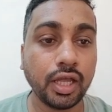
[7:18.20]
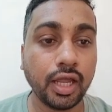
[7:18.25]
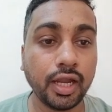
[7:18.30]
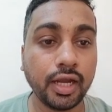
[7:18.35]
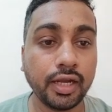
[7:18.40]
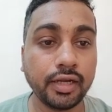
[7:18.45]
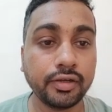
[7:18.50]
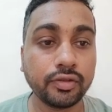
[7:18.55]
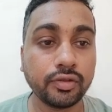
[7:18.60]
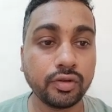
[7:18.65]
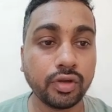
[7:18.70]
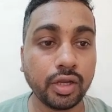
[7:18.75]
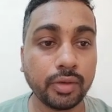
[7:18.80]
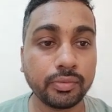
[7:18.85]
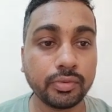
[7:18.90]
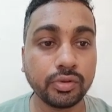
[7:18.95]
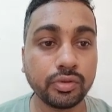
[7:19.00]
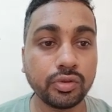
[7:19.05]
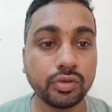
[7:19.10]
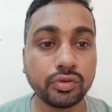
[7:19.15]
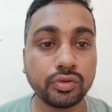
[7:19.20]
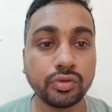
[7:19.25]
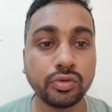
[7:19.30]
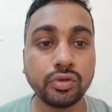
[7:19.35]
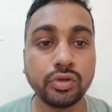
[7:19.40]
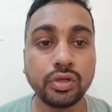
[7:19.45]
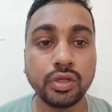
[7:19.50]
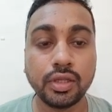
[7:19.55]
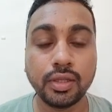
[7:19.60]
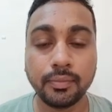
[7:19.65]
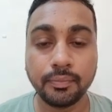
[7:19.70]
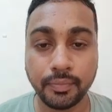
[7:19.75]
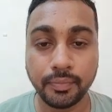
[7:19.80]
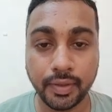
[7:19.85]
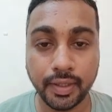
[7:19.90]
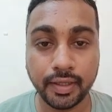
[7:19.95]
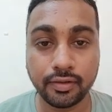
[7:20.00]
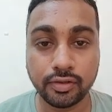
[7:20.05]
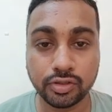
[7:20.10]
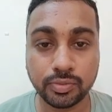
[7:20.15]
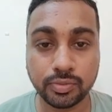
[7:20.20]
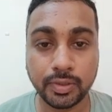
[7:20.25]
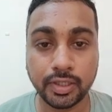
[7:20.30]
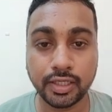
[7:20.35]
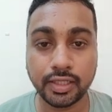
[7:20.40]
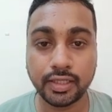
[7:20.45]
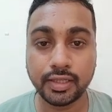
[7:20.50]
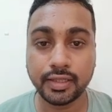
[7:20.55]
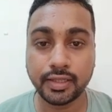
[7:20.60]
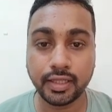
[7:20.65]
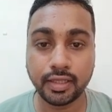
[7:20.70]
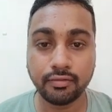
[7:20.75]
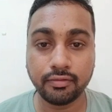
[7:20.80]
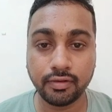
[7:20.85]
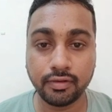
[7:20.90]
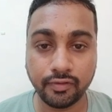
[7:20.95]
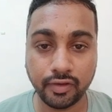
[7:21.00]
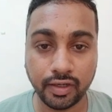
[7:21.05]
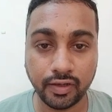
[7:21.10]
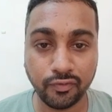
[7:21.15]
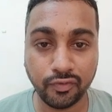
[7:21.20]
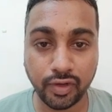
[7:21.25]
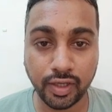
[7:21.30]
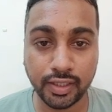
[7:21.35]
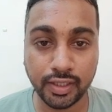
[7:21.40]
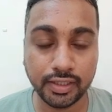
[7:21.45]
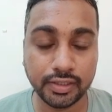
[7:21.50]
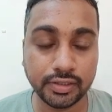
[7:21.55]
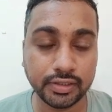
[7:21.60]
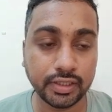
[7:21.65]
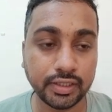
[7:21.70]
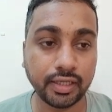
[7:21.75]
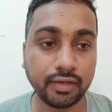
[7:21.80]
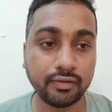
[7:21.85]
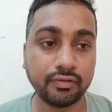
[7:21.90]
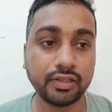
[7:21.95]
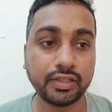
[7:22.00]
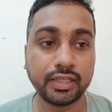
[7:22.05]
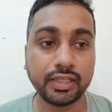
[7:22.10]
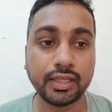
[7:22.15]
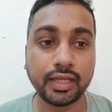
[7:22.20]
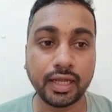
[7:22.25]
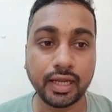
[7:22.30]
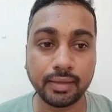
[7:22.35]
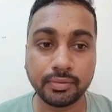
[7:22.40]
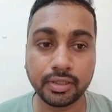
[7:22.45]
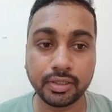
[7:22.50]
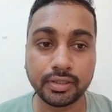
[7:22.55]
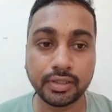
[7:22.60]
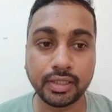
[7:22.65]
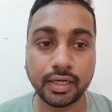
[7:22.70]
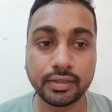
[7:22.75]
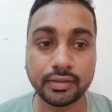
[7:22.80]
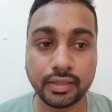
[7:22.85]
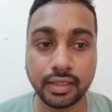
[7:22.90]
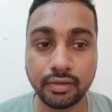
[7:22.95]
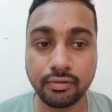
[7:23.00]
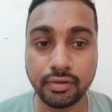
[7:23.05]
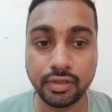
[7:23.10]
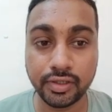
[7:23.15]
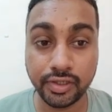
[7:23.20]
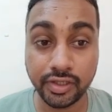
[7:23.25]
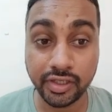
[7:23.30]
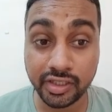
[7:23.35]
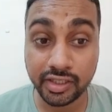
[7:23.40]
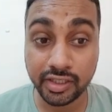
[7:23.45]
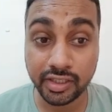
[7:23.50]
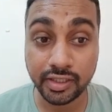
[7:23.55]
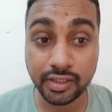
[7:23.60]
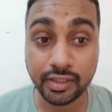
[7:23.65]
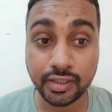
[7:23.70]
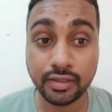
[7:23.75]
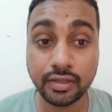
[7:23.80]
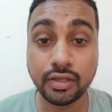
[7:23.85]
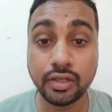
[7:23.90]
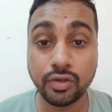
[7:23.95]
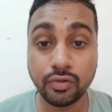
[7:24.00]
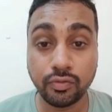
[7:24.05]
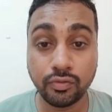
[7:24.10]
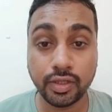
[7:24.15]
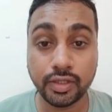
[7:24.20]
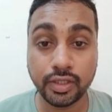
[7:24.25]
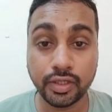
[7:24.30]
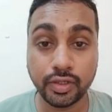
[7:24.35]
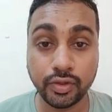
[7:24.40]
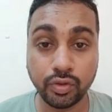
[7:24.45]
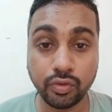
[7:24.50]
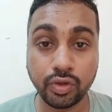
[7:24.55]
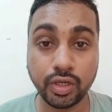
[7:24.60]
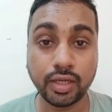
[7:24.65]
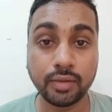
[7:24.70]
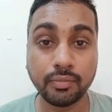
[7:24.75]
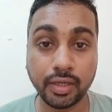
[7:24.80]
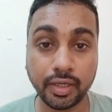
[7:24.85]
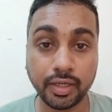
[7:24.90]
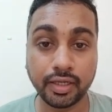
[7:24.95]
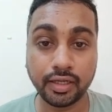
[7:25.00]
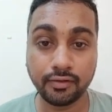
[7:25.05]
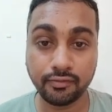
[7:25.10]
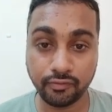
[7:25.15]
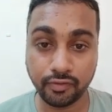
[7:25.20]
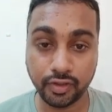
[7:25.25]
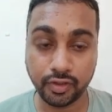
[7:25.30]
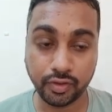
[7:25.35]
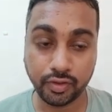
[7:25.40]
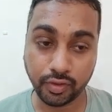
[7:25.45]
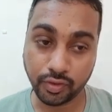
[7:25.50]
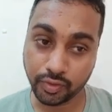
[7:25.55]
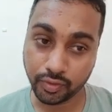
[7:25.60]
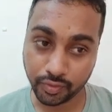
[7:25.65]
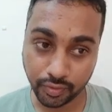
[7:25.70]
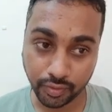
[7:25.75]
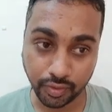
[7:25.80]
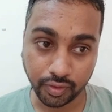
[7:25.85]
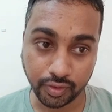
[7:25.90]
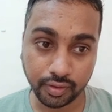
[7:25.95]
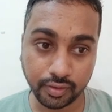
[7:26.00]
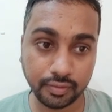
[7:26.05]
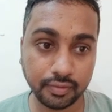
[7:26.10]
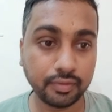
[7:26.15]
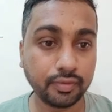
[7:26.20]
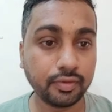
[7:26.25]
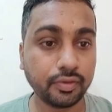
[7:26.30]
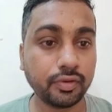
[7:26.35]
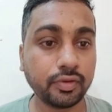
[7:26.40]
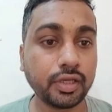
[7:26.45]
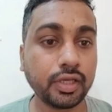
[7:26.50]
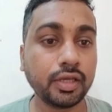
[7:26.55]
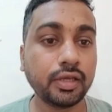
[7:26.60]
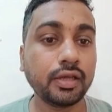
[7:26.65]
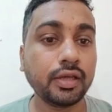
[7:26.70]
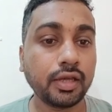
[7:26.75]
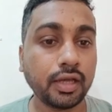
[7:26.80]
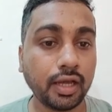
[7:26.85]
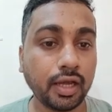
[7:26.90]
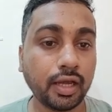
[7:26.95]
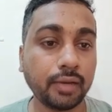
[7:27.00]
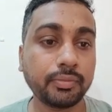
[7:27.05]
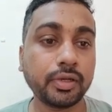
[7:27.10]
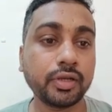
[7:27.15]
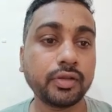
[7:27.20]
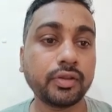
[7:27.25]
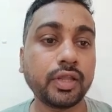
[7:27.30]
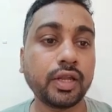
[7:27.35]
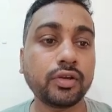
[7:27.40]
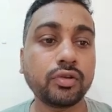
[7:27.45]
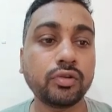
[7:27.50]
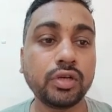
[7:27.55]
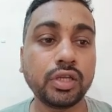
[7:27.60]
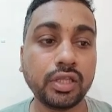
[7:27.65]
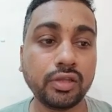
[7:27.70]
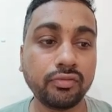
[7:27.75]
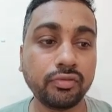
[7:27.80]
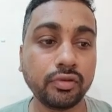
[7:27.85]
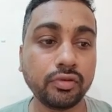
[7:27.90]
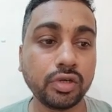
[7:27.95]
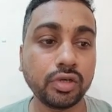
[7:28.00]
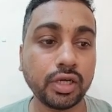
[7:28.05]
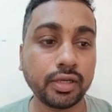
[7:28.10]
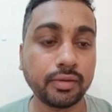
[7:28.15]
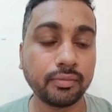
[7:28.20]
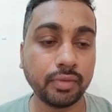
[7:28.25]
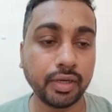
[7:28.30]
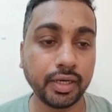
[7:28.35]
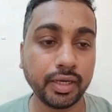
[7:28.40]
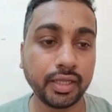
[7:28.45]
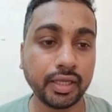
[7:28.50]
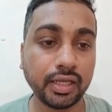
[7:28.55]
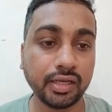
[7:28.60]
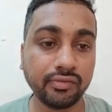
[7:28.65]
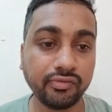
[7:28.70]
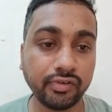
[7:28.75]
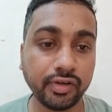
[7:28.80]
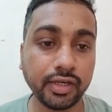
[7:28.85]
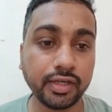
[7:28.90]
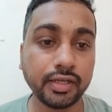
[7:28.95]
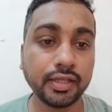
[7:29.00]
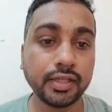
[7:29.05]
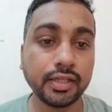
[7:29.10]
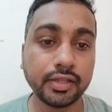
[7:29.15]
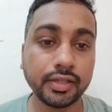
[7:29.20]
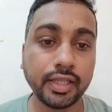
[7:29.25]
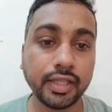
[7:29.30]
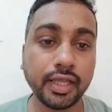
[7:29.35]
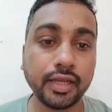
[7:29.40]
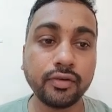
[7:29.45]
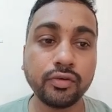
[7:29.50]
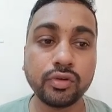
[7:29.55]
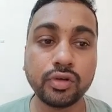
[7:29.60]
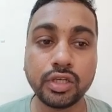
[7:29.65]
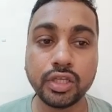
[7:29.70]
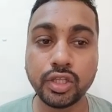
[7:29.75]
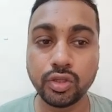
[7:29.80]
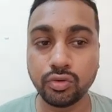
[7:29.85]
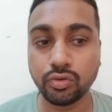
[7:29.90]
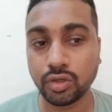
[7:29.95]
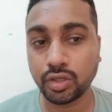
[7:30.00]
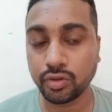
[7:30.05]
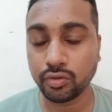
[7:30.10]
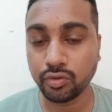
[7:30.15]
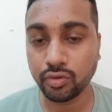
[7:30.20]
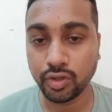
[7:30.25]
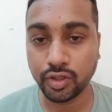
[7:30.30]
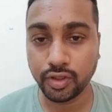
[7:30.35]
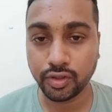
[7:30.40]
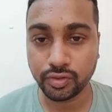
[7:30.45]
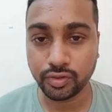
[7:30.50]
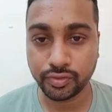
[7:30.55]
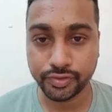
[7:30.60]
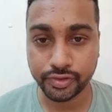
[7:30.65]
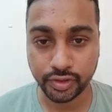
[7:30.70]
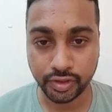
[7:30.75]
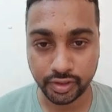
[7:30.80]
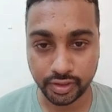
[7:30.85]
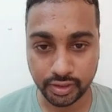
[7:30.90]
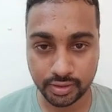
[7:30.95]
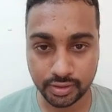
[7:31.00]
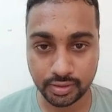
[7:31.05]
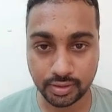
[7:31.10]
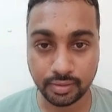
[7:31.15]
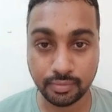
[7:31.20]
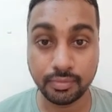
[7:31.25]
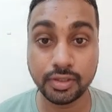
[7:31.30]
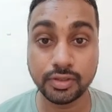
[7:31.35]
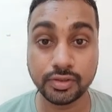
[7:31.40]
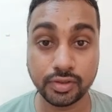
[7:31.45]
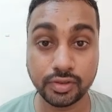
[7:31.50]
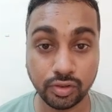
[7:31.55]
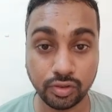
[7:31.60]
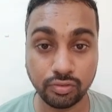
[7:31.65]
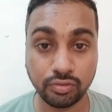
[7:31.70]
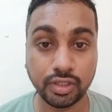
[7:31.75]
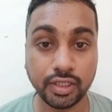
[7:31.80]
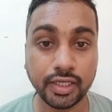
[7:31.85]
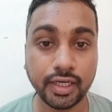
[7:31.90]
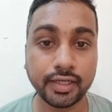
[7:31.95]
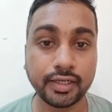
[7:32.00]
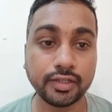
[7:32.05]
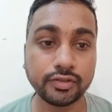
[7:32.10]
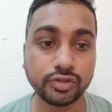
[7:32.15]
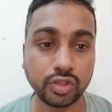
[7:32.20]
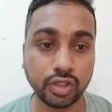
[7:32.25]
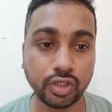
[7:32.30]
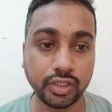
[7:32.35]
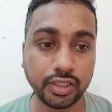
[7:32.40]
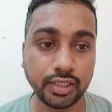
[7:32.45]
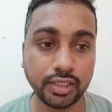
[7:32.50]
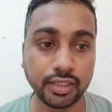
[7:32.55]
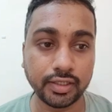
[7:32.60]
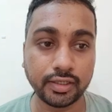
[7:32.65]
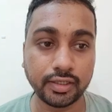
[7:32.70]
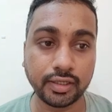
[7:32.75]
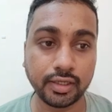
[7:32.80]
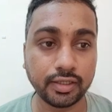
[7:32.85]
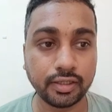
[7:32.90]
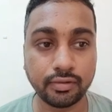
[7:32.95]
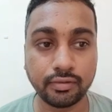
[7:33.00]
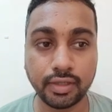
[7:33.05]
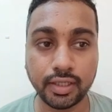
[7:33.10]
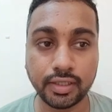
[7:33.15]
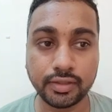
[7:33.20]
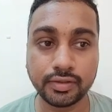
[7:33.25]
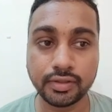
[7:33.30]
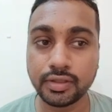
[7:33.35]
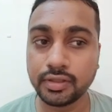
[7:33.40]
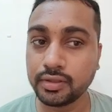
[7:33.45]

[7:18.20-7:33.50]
and you have to go to BL hospital. They will verify each and everything. After that they will declare whether you are medical fit or not. Okay, after that only if you are medical fit, then only you are going to join this, means you will get a joining letter, otherwise